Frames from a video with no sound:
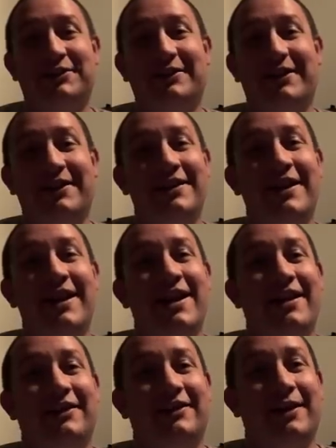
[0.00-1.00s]
are in,
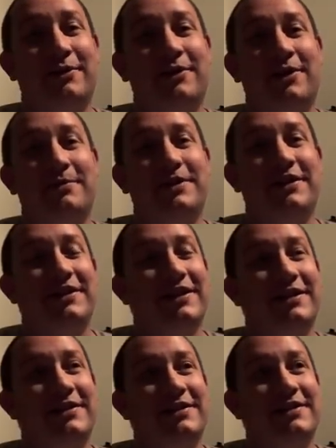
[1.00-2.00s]
that they would all be
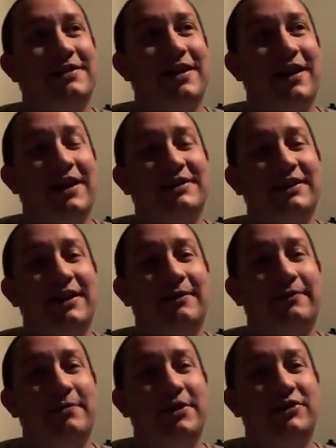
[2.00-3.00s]
isolated
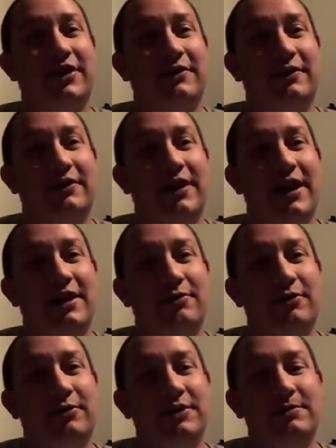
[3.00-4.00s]
from each other, and it
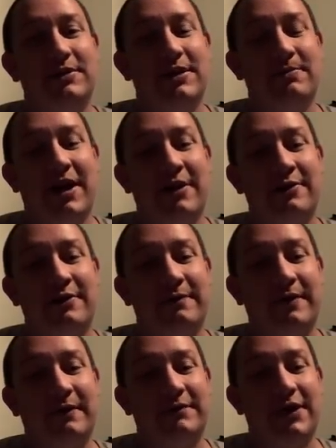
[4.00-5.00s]
would only be a matter
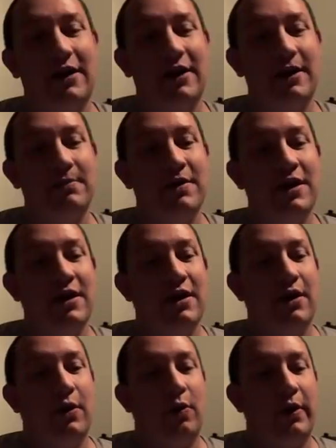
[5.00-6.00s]
of time
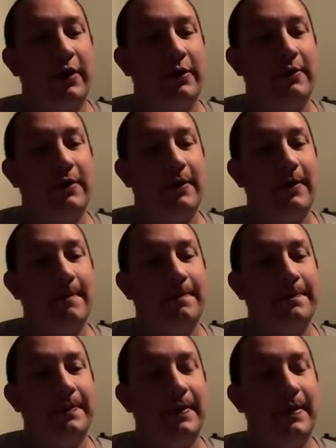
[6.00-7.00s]
where
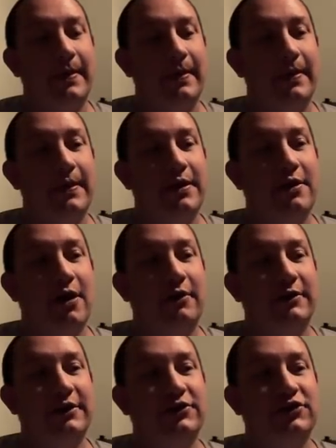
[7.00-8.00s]
the
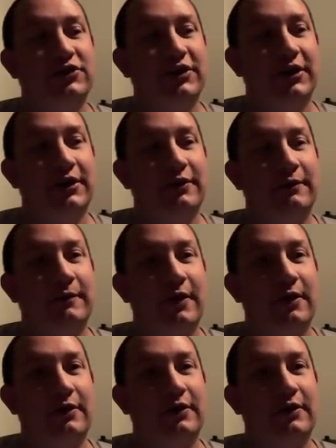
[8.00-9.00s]
knowledge of
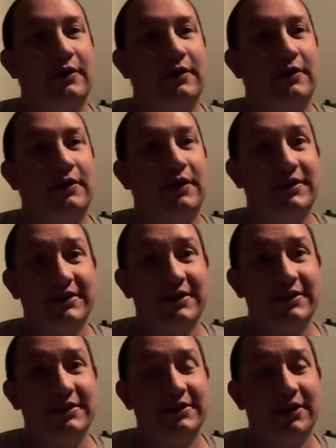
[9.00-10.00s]
our
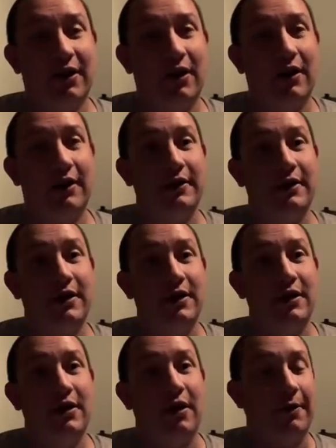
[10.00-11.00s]
cousins on
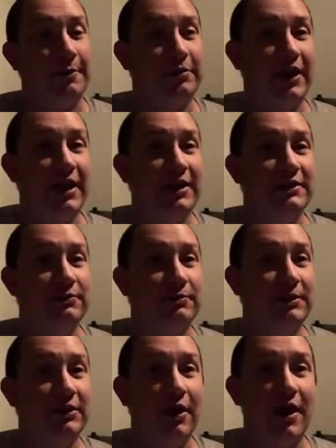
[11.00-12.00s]
other planets would
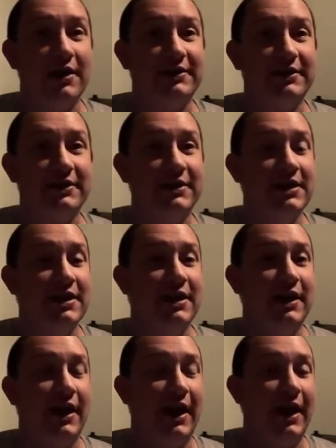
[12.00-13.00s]
be lost
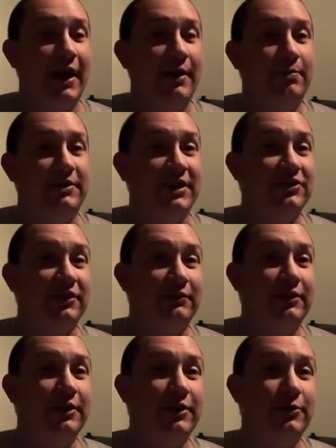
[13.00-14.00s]
and potentially
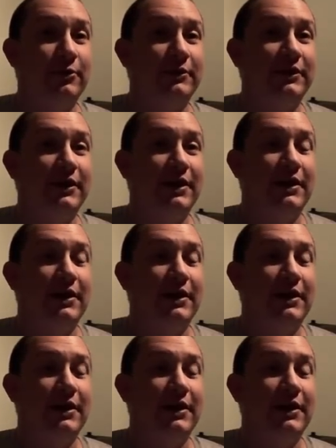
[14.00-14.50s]
ridiculed.